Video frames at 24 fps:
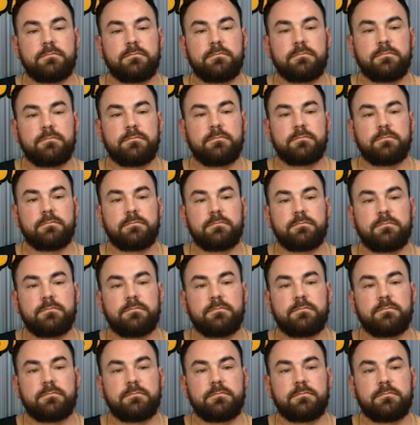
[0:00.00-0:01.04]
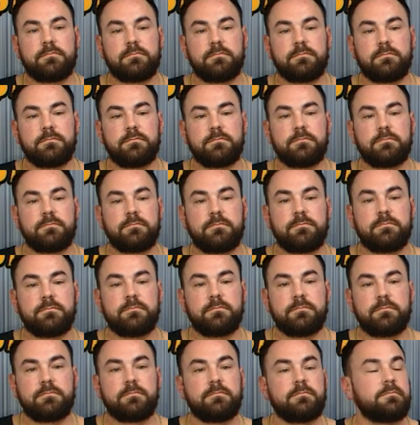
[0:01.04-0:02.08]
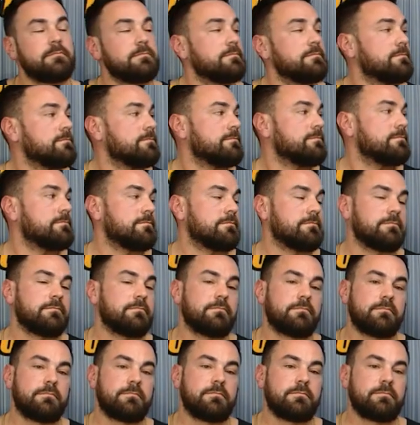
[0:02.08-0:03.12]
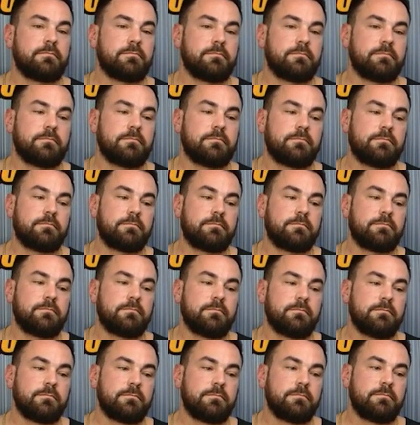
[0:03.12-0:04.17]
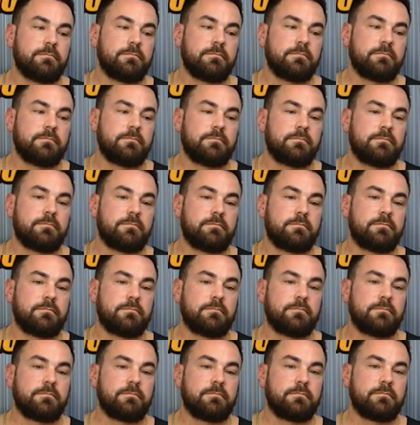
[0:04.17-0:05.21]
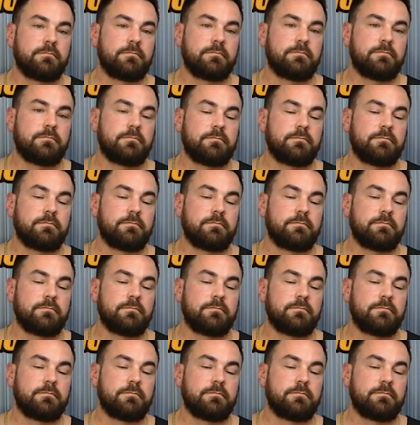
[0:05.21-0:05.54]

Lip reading: This person isn't speaking.